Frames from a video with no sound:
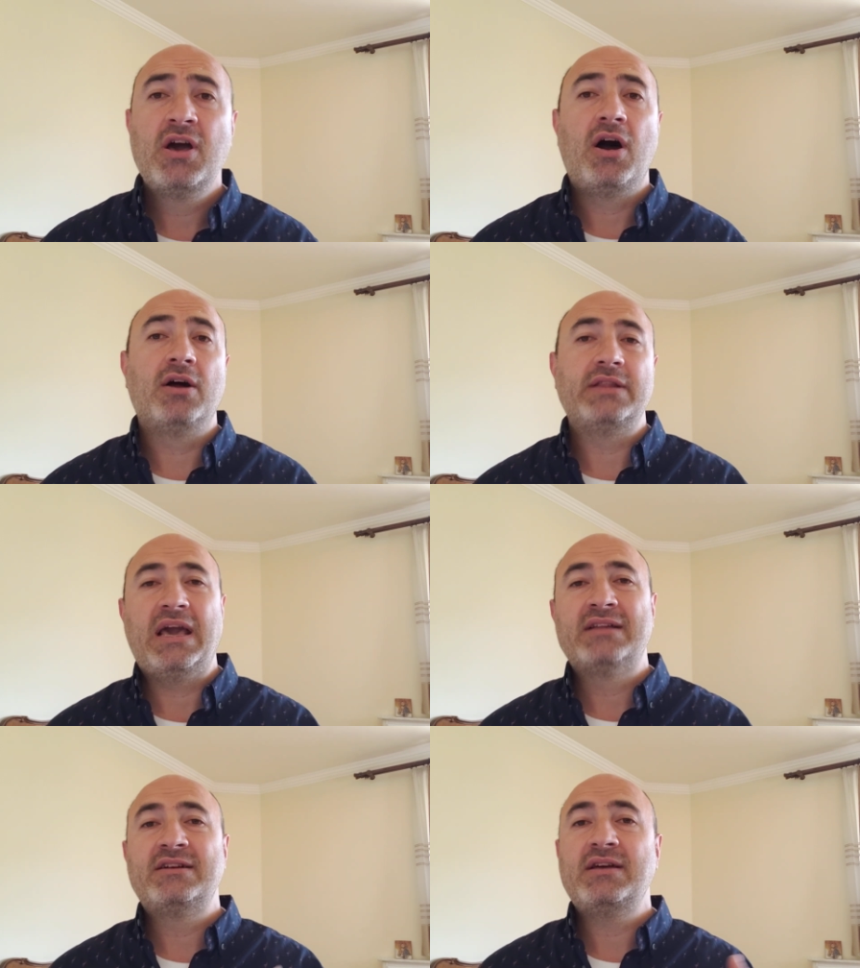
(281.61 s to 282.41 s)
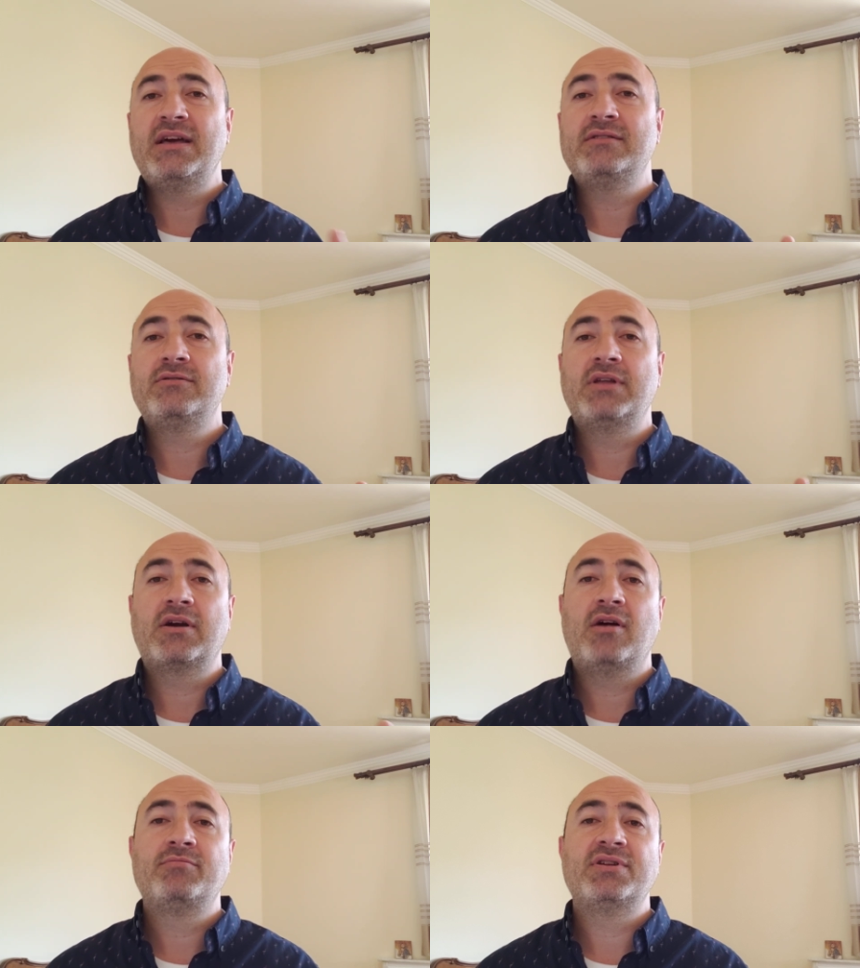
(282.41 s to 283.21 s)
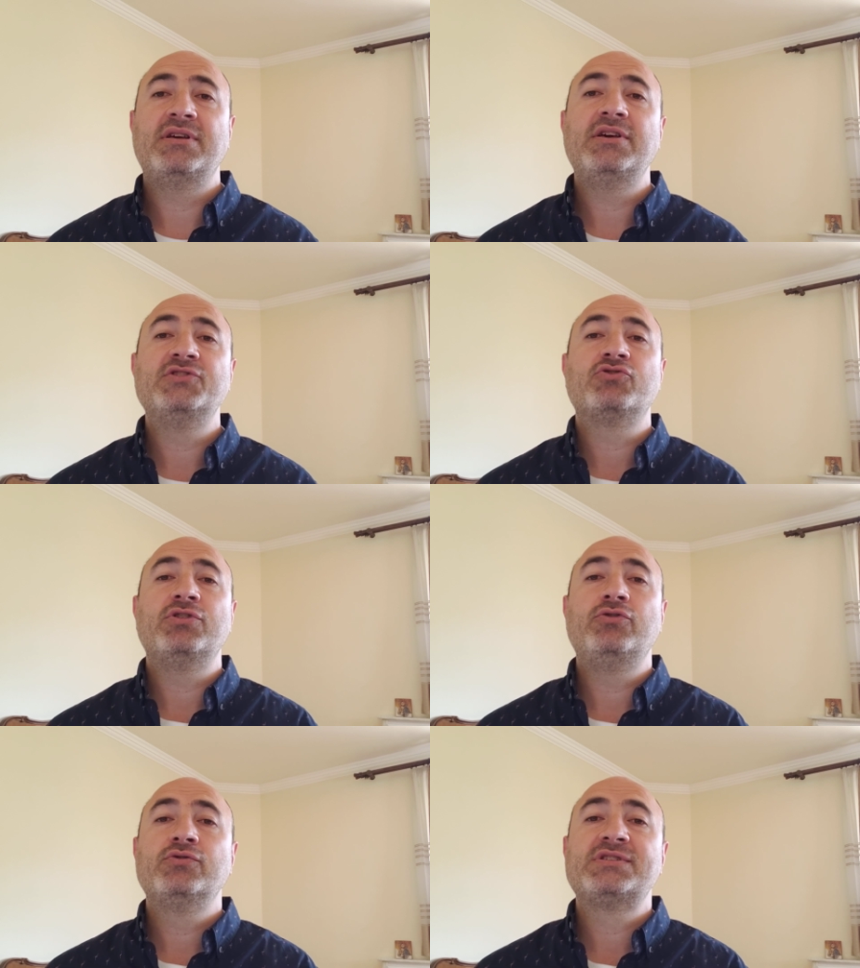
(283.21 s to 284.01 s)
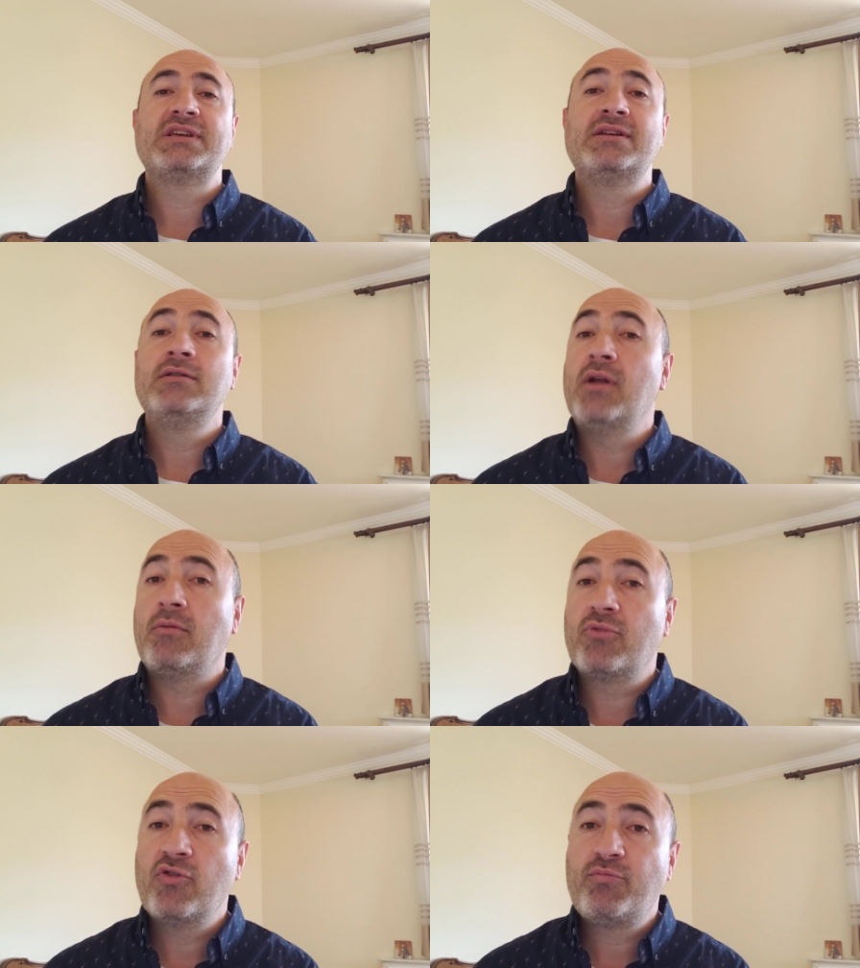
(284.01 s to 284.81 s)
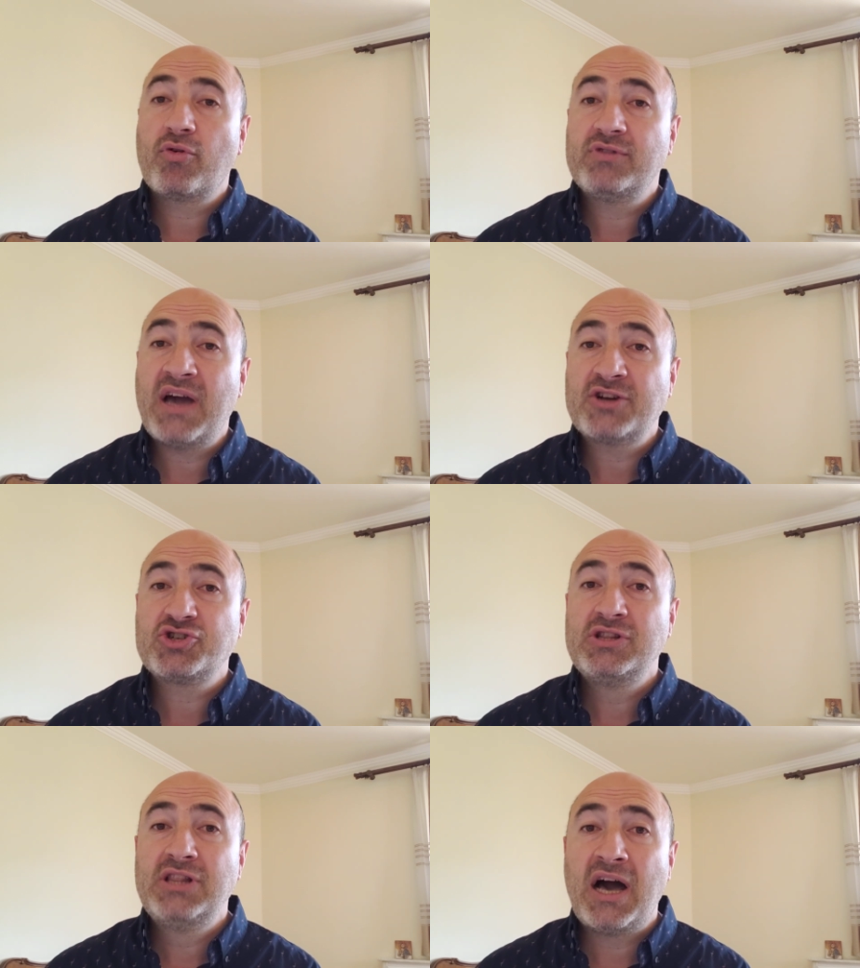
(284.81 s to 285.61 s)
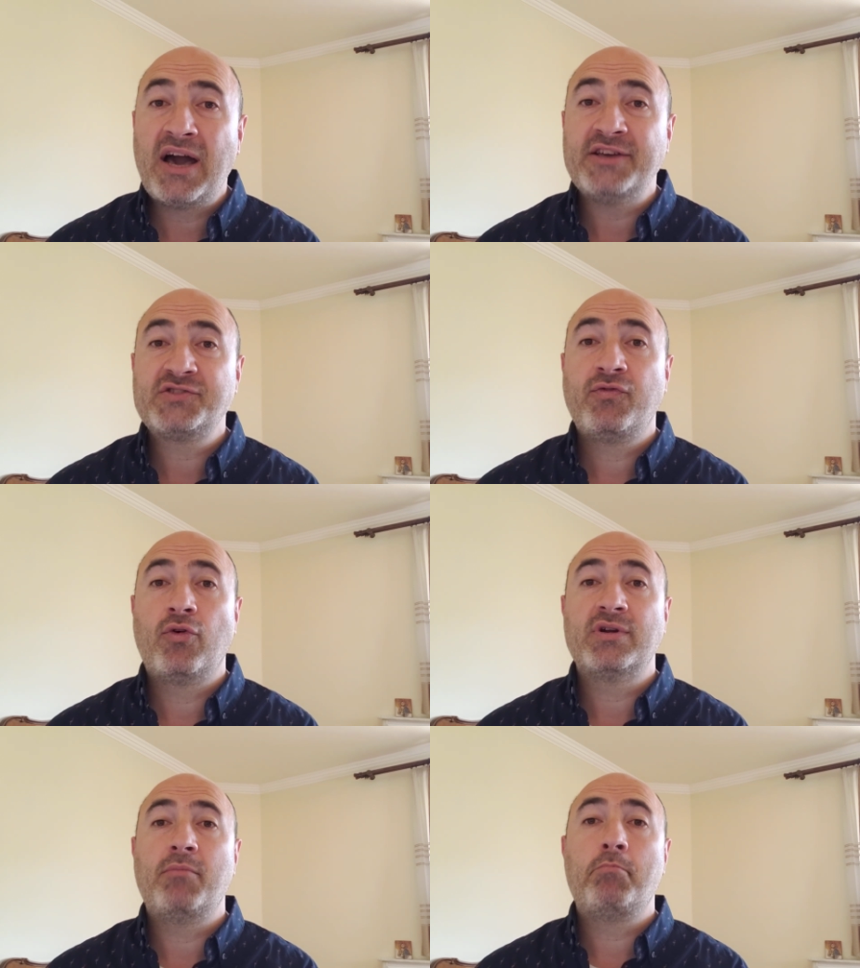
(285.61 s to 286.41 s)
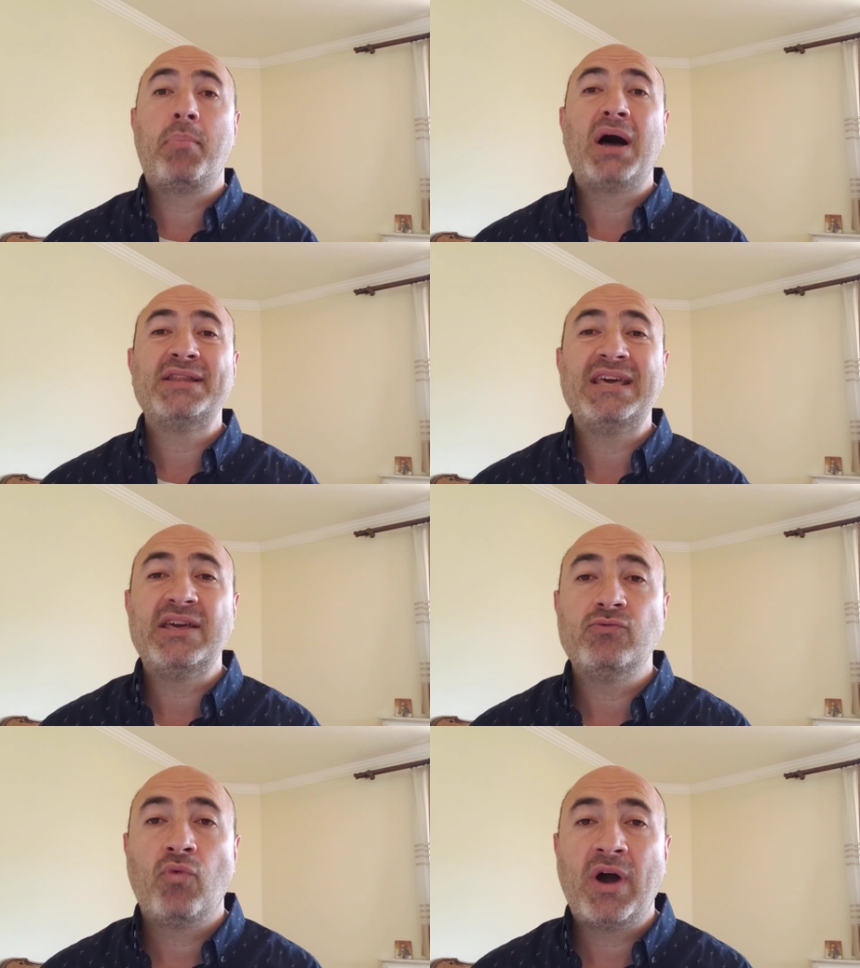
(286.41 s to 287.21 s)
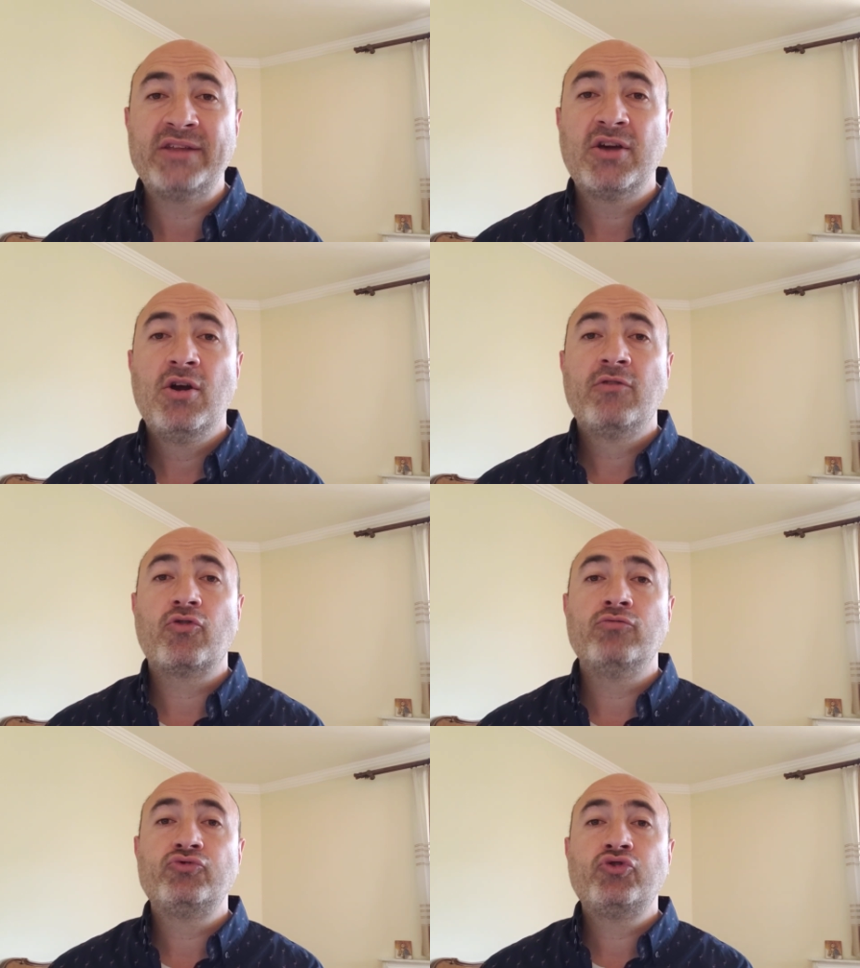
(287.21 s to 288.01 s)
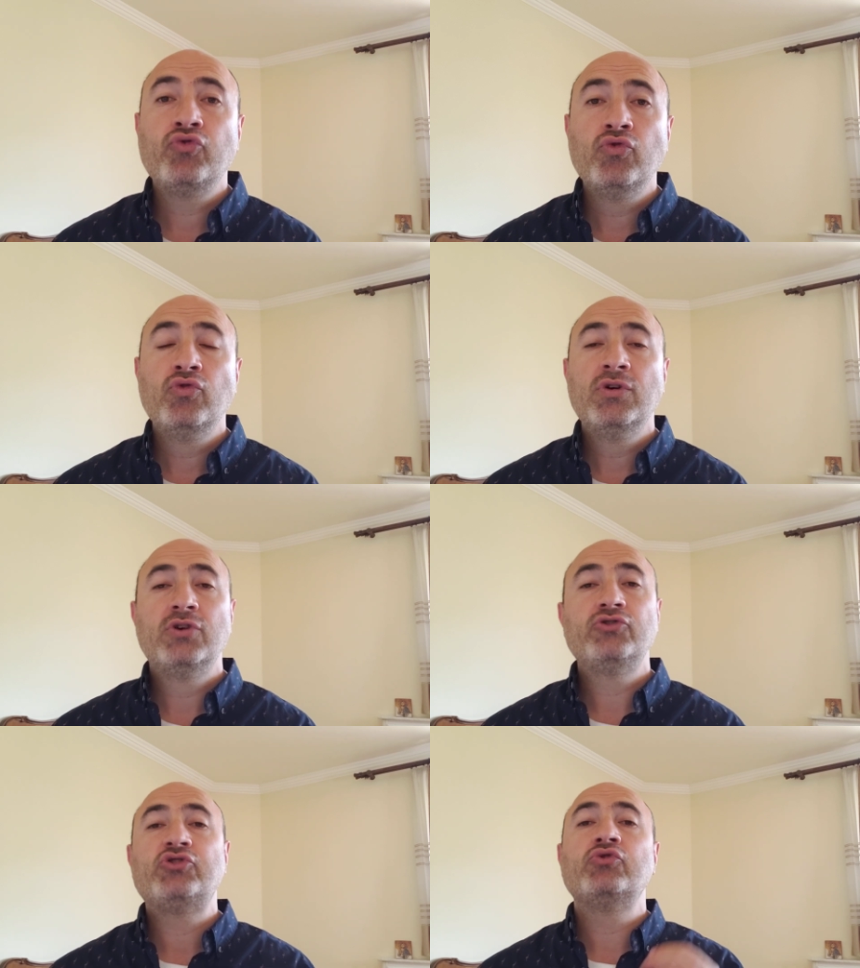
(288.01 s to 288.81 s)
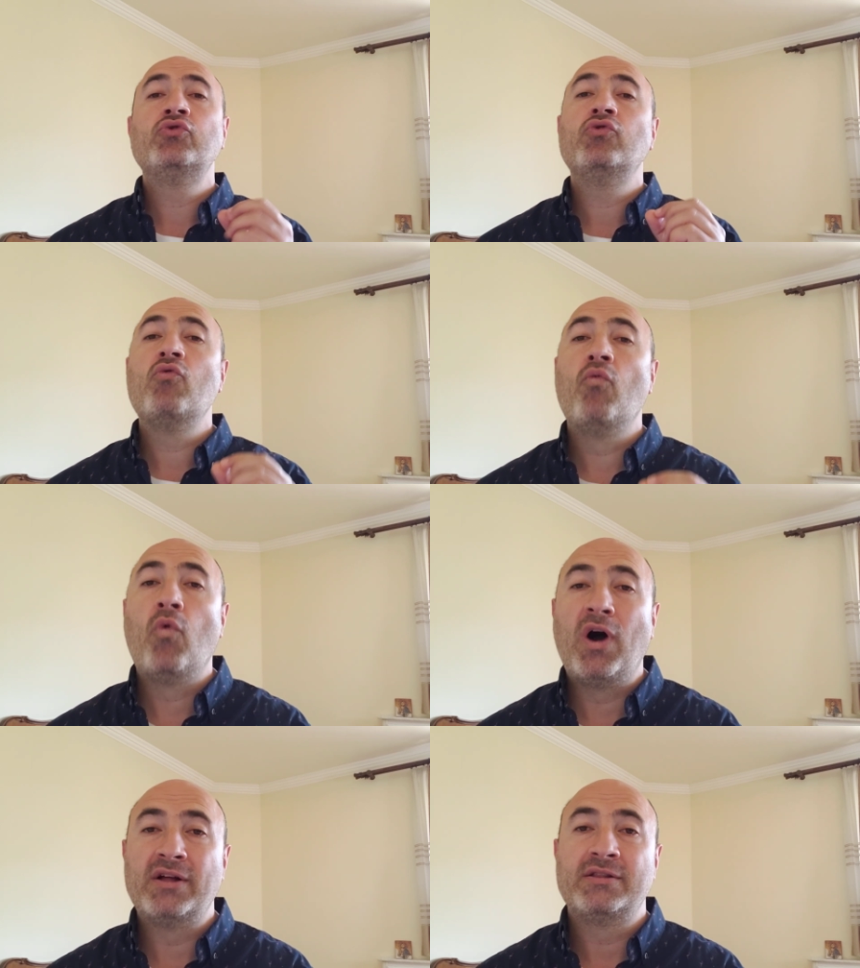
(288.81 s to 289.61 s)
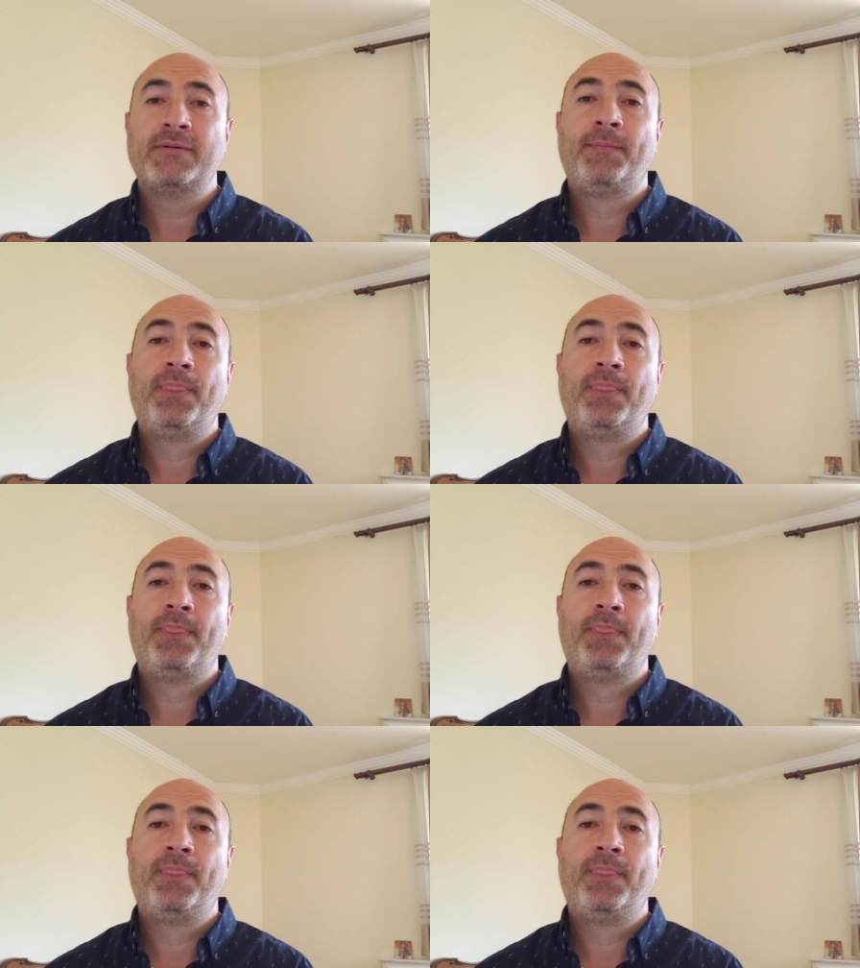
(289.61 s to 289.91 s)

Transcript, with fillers: On the other hand, the company is reducing the number of production lines for the body in white from two to one.